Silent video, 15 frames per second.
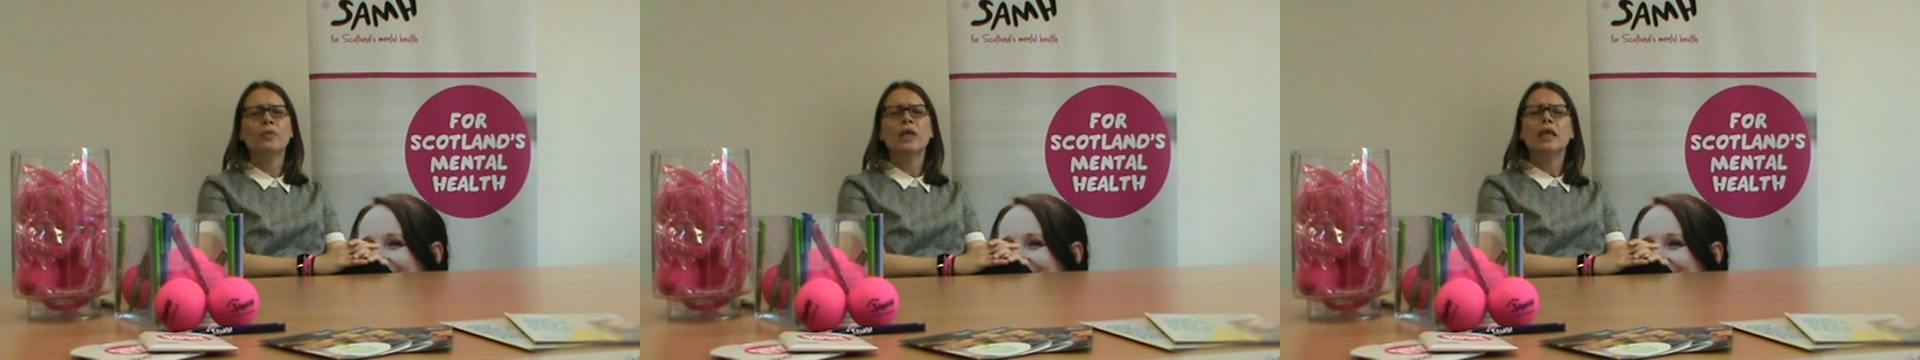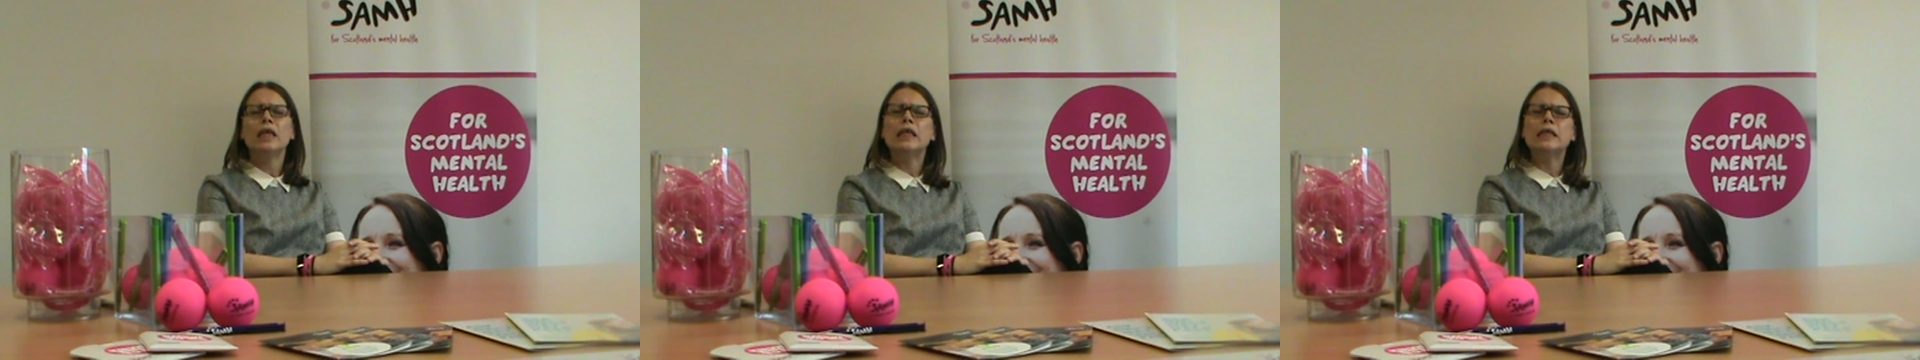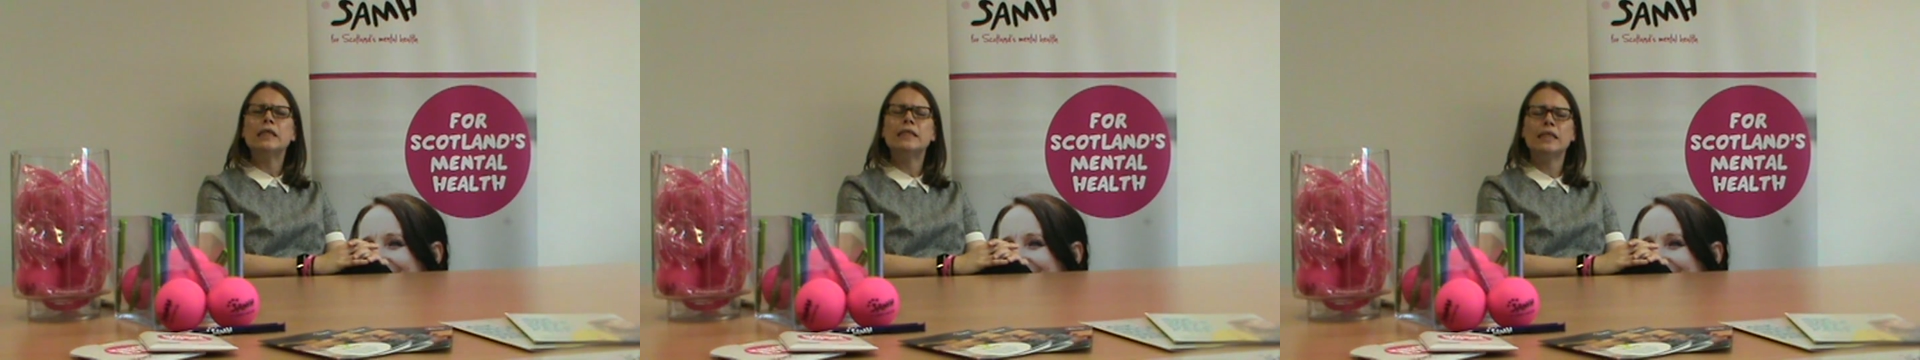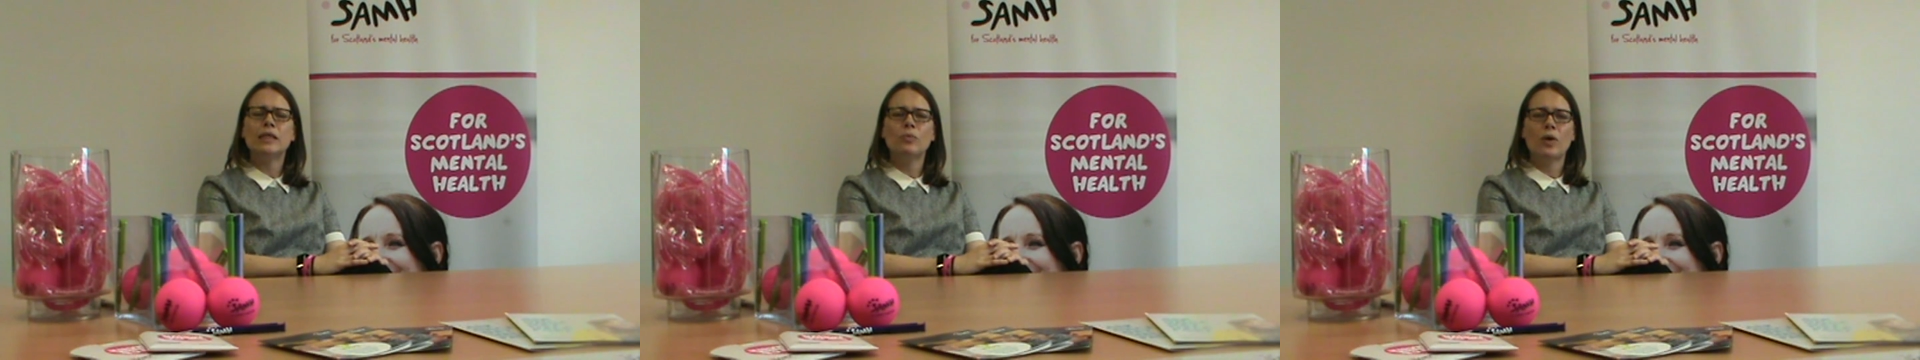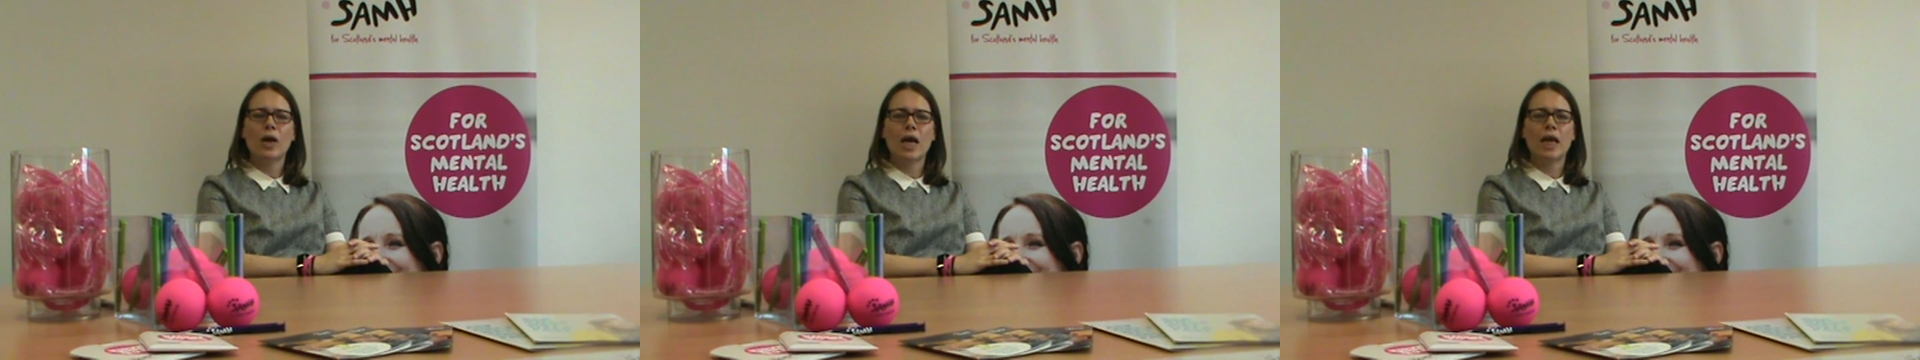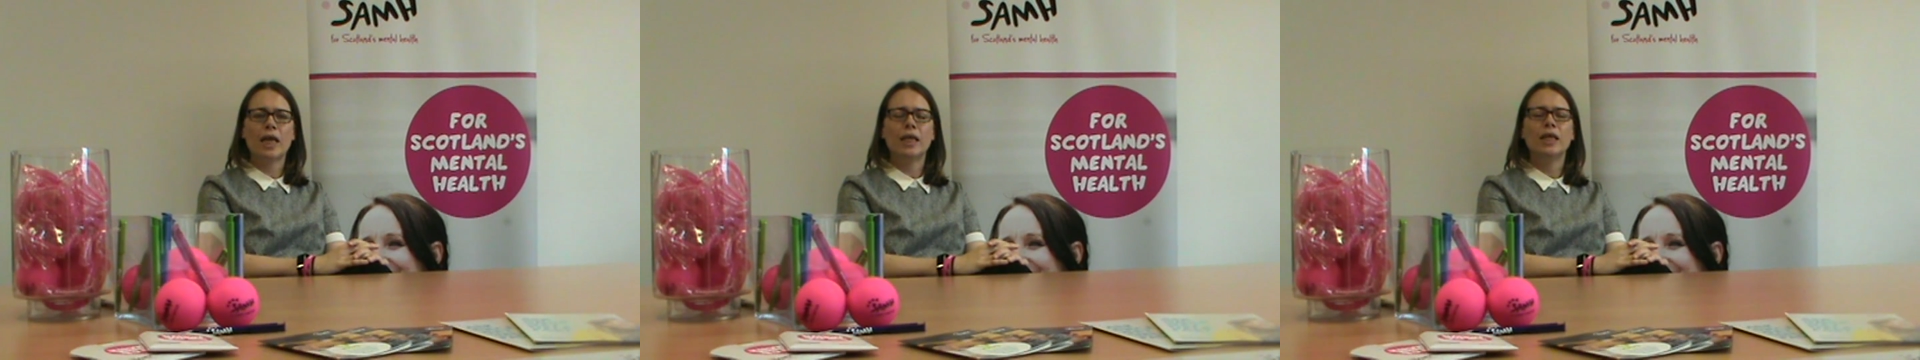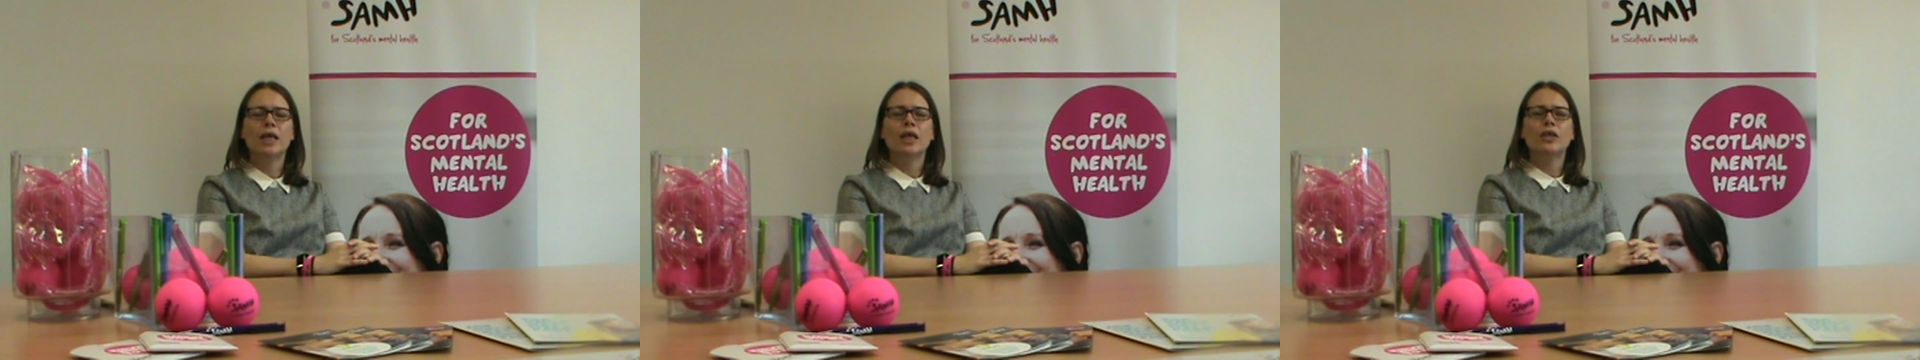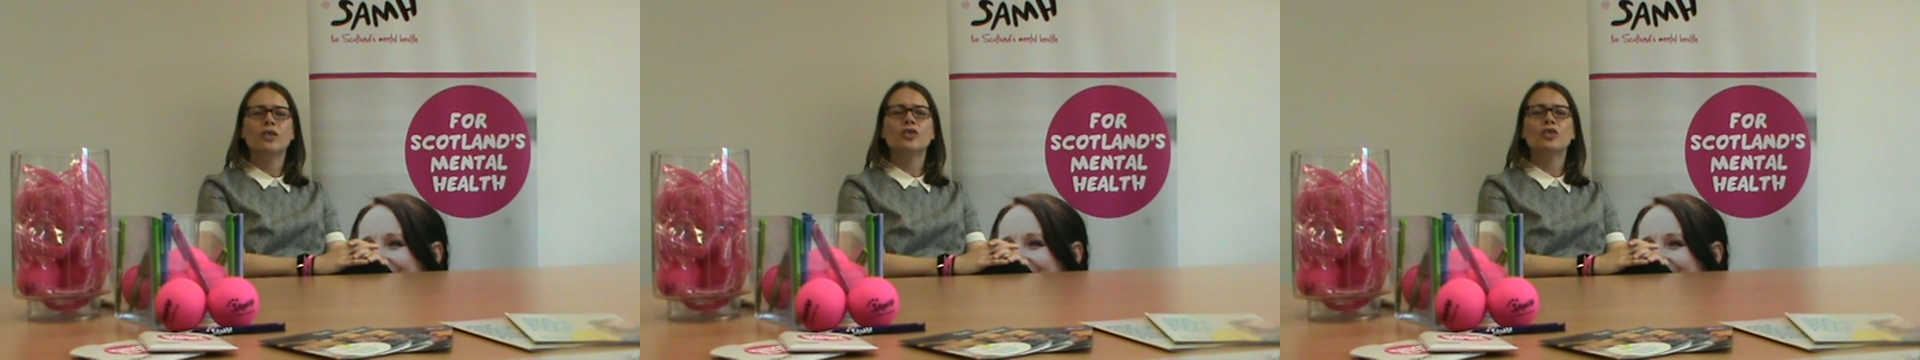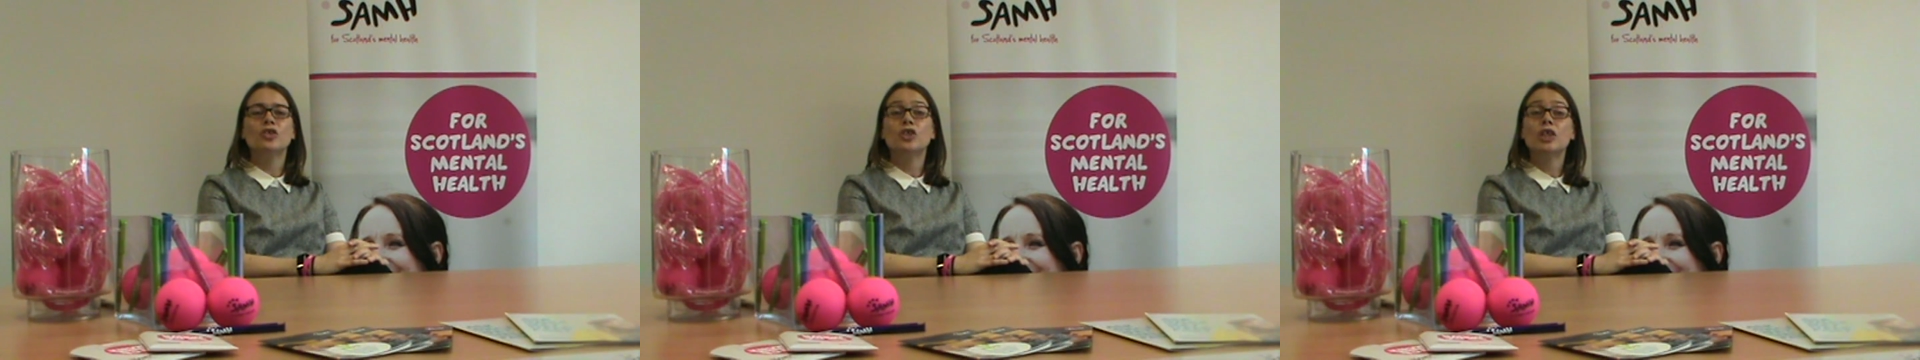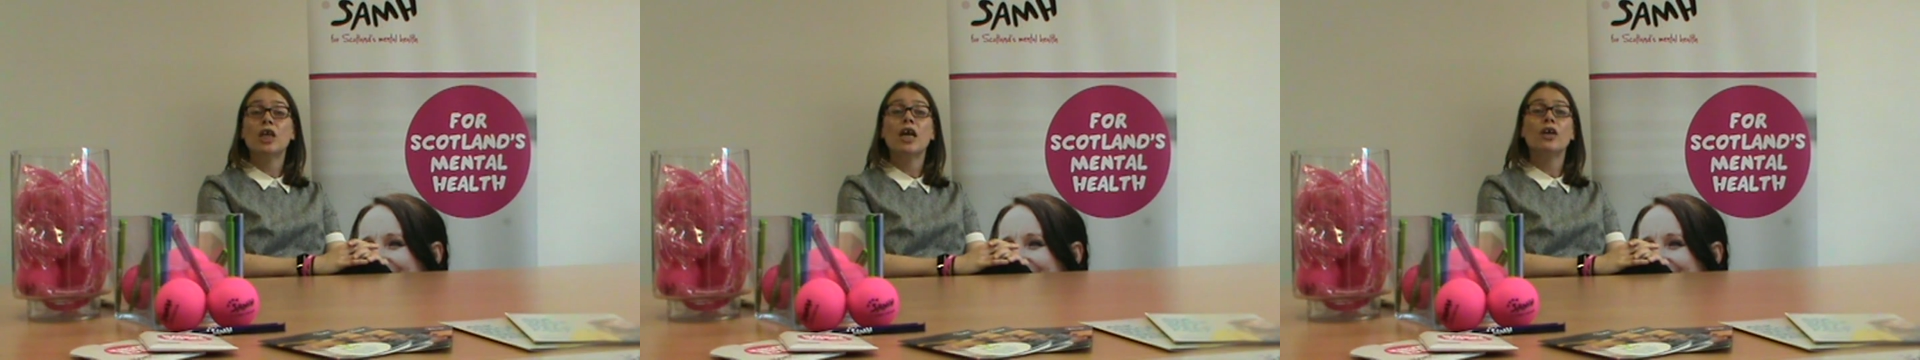easy way to
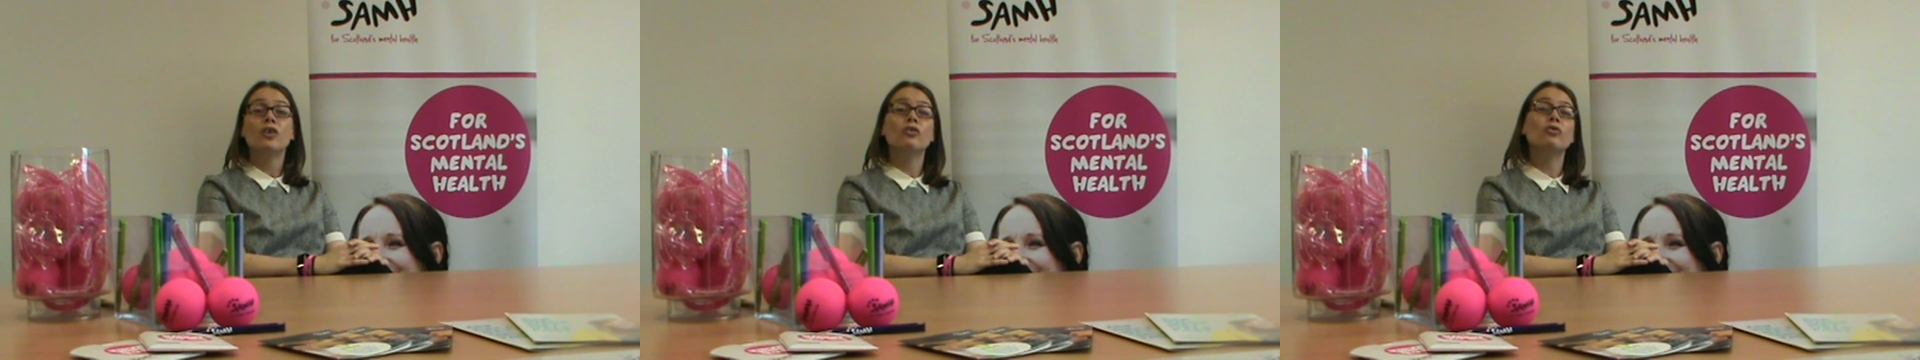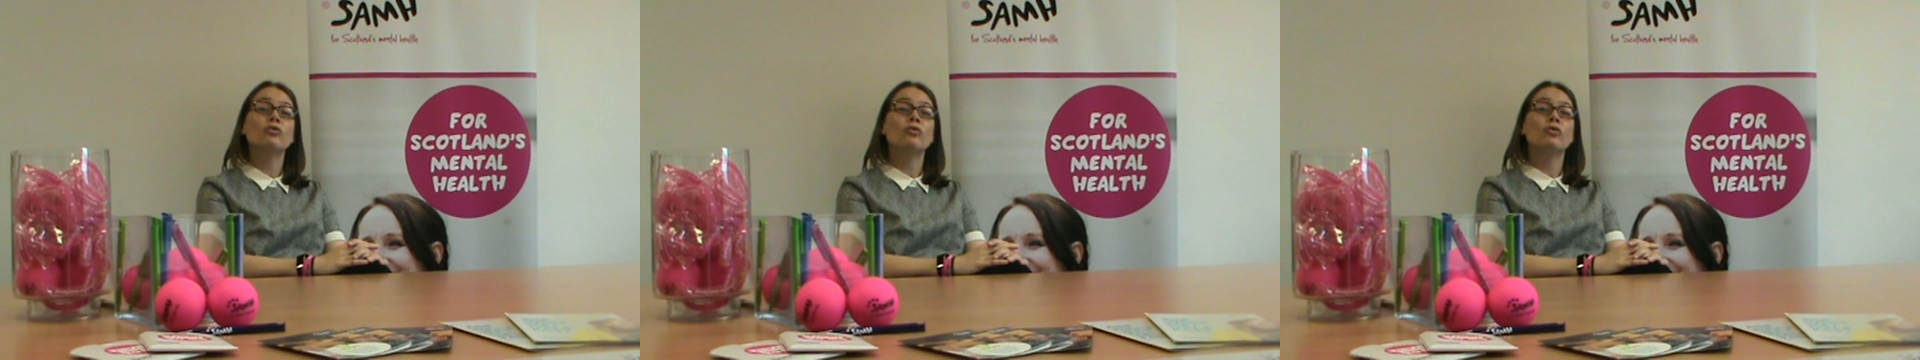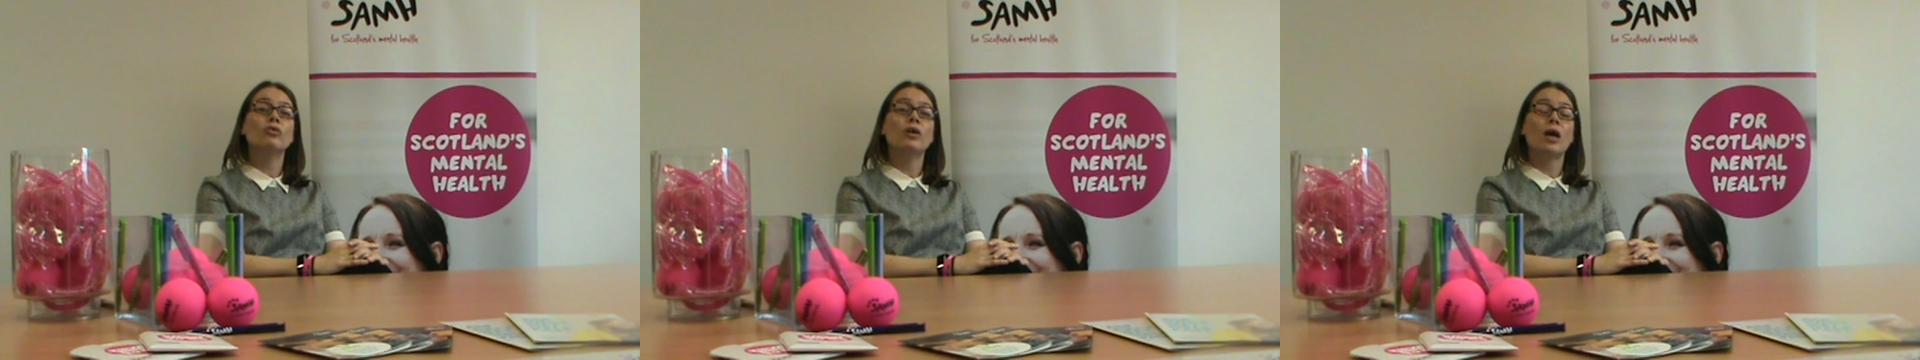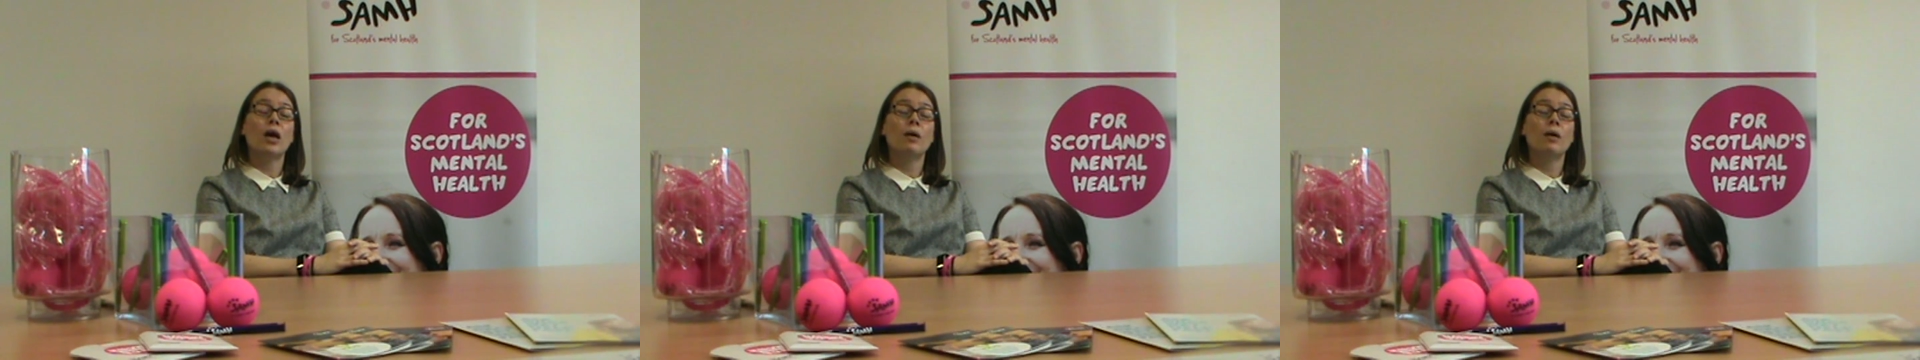share your